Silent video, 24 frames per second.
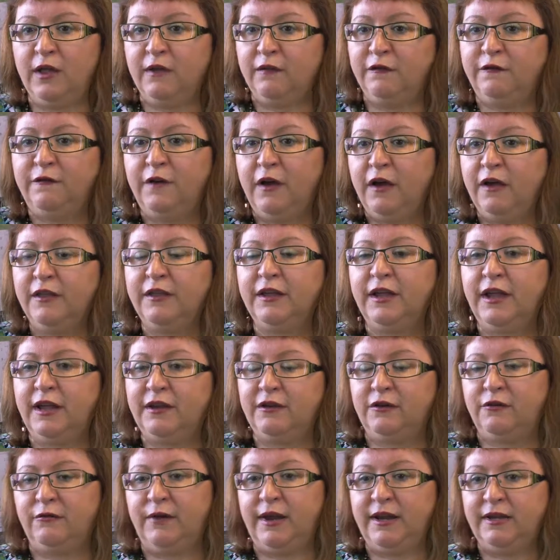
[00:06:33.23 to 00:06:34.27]
further
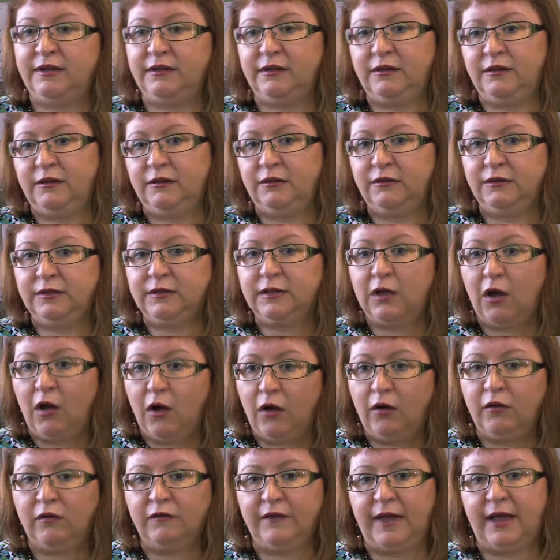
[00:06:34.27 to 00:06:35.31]
and greater use
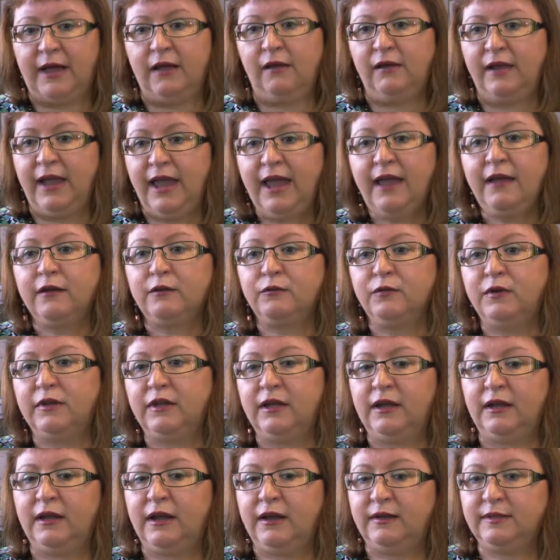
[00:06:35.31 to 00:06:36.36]
of our land
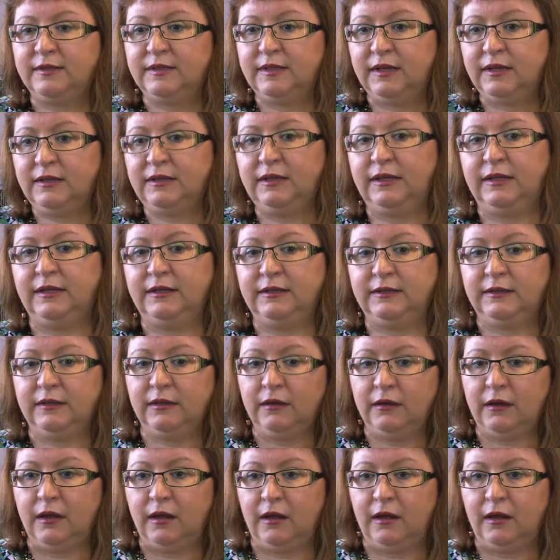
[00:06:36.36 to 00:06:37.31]
within our cities.